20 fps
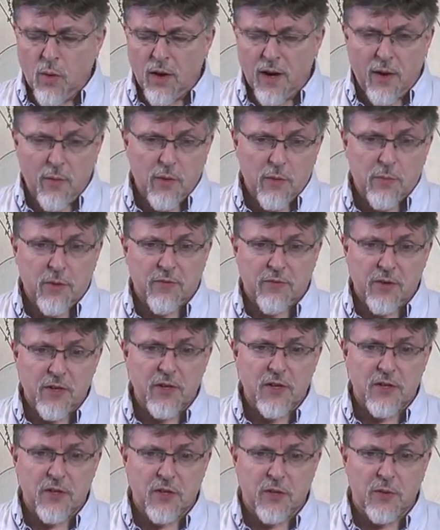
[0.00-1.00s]
What I would
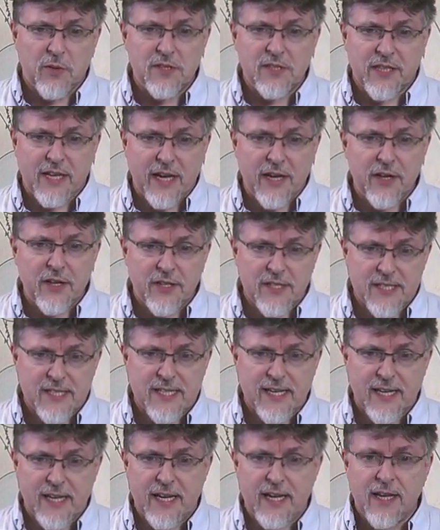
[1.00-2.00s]
prefer to do is get you to
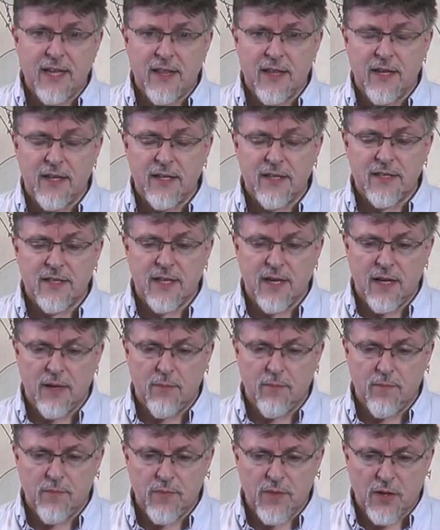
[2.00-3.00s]
see that
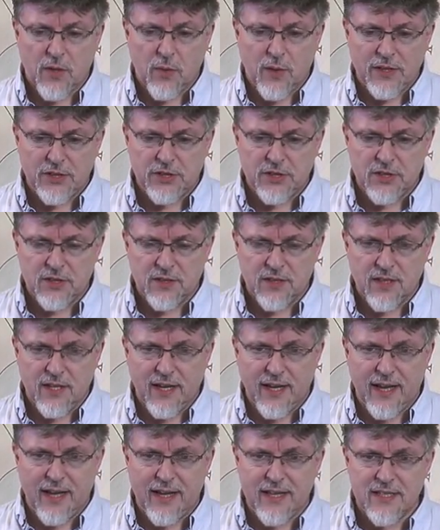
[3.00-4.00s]
um, the question,
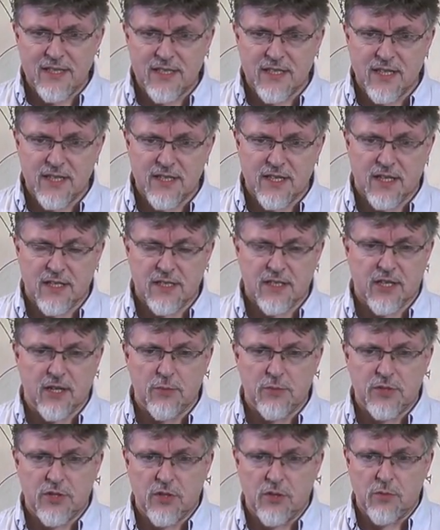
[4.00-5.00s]
is a
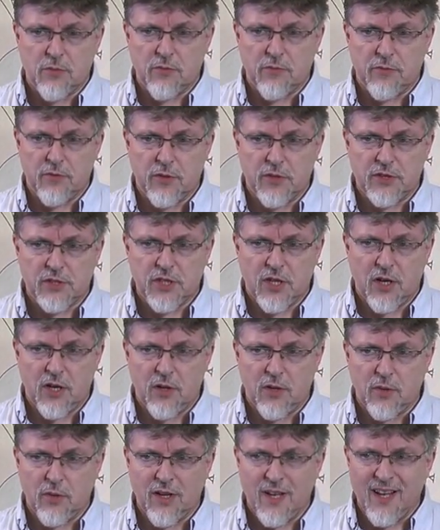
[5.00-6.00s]
telescope suitable for a
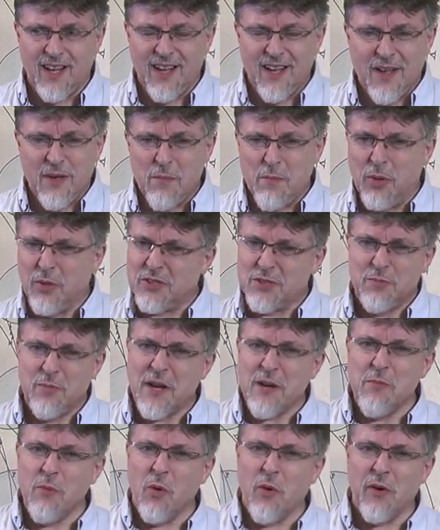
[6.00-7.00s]
child, puts
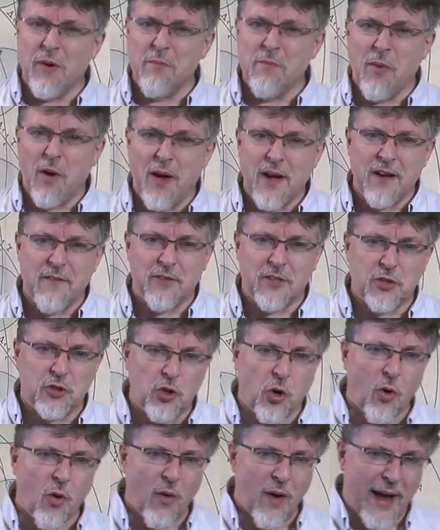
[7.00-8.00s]
me more in mind of a
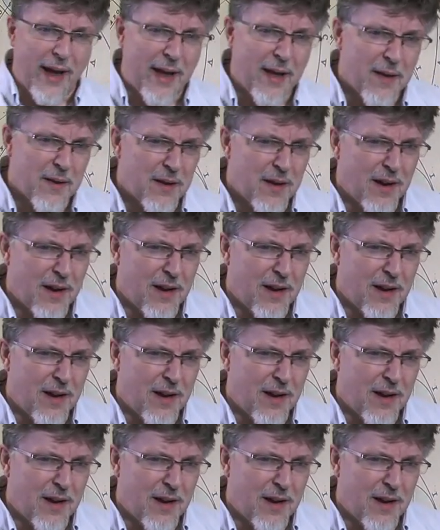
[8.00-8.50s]
toy.